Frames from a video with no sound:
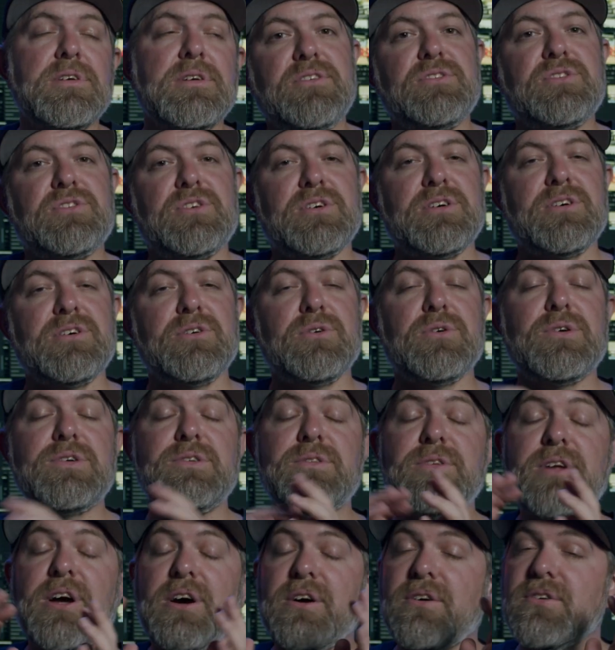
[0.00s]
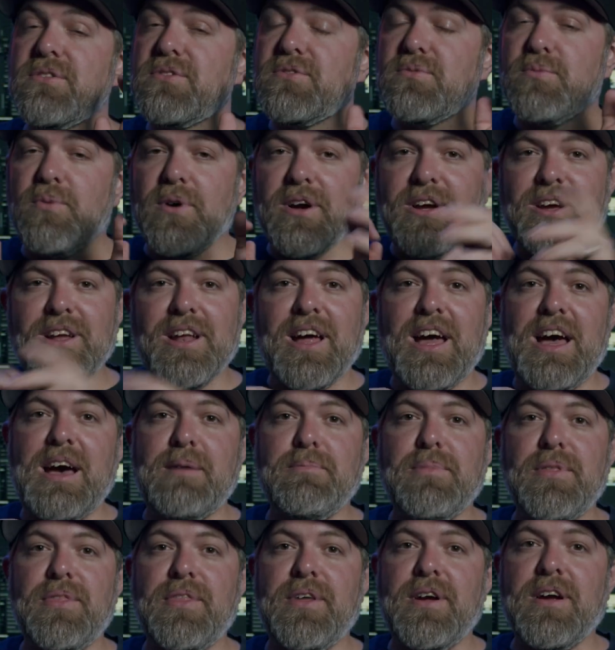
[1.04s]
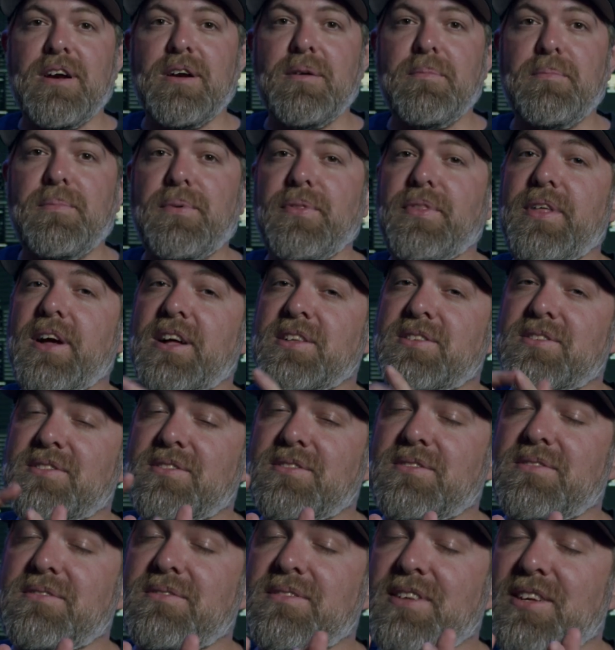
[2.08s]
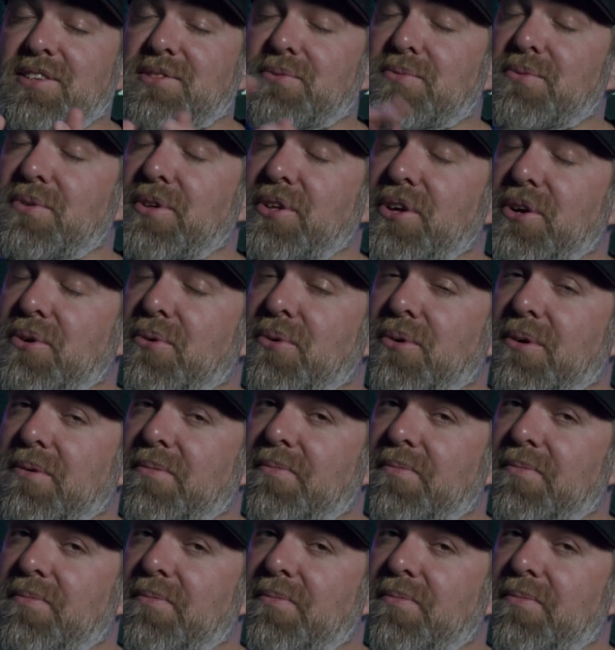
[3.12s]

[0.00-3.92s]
So who knows what could happen there, but that's really cool.